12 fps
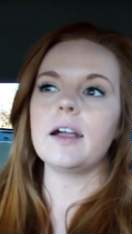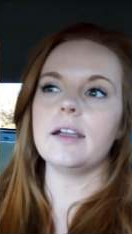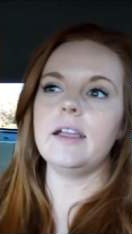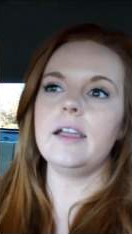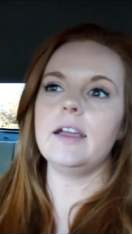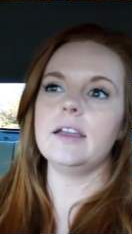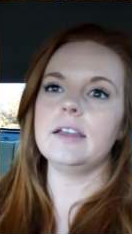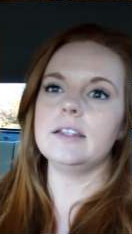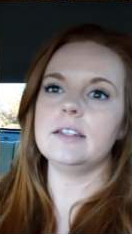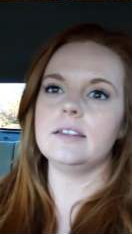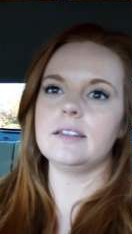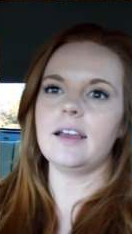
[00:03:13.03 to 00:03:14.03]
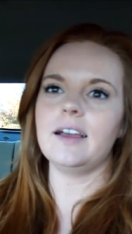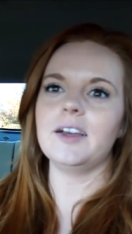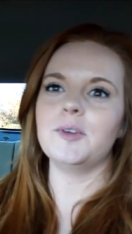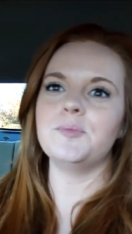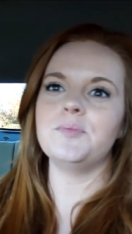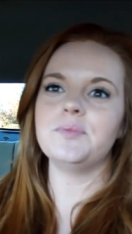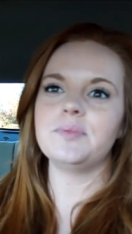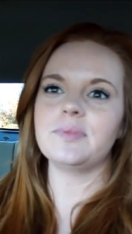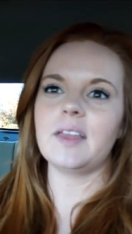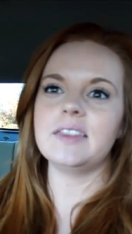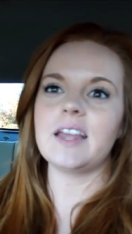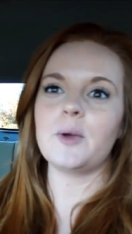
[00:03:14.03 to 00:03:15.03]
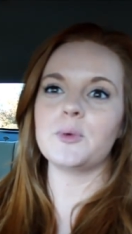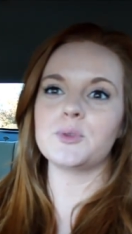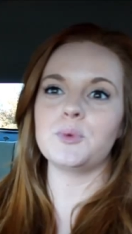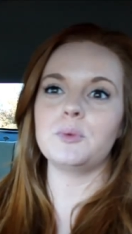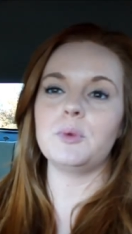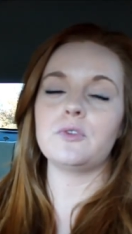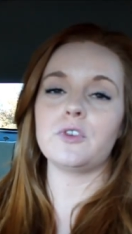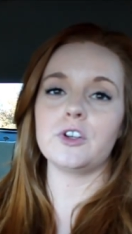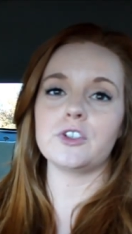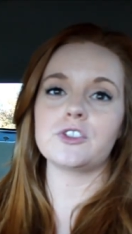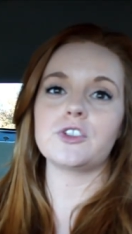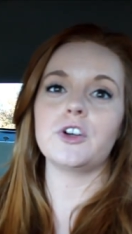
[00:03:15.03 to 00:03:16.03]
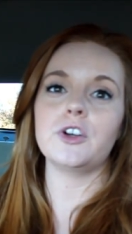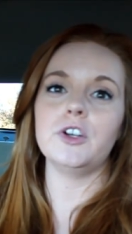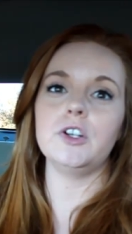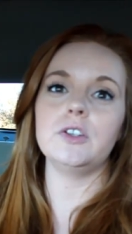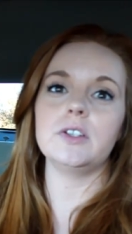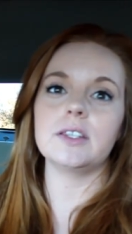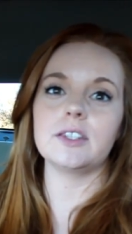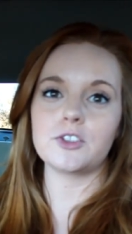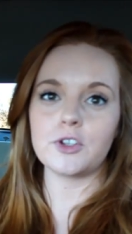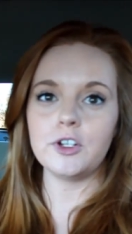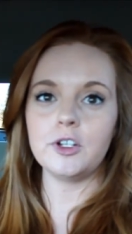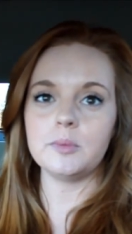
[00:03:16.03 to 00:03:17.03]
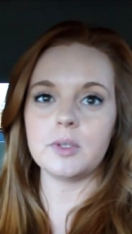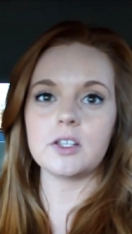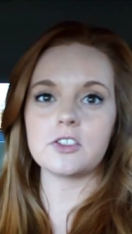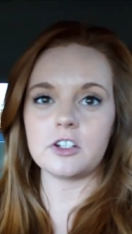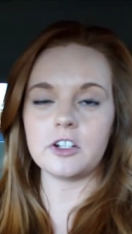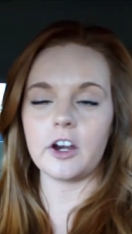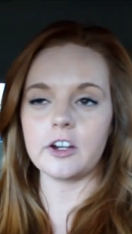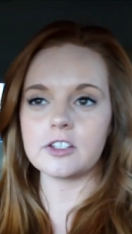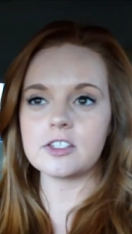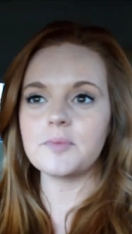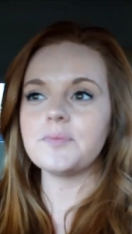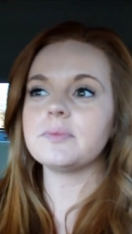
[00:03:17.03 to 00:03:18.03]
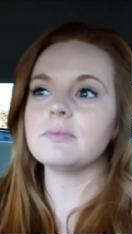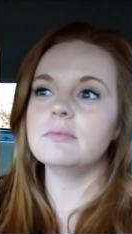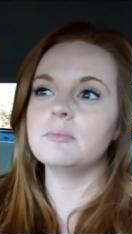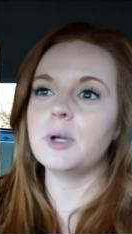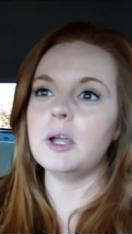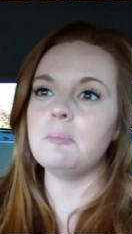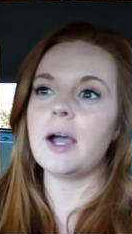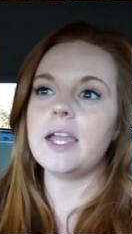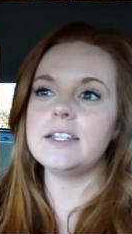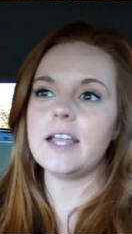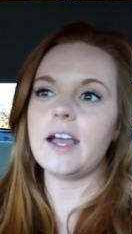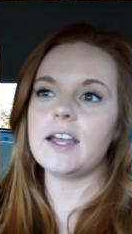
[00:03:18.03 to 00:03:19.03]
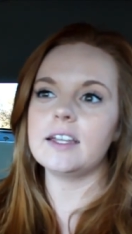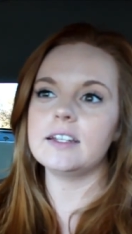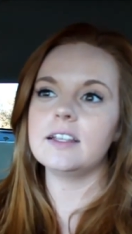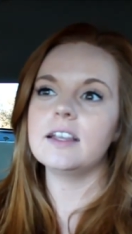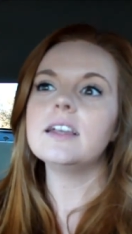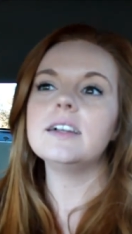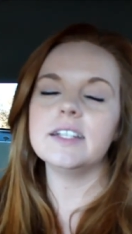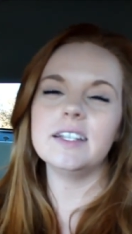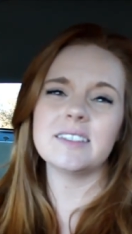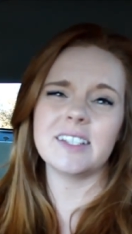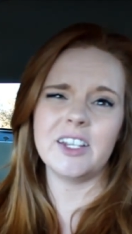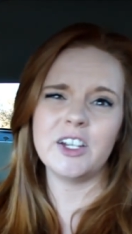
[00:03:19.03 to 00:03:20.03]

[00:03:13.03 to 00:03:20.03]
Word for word: And, um, and that was when we first heard the term Stargardt's. But my dad, he doesn't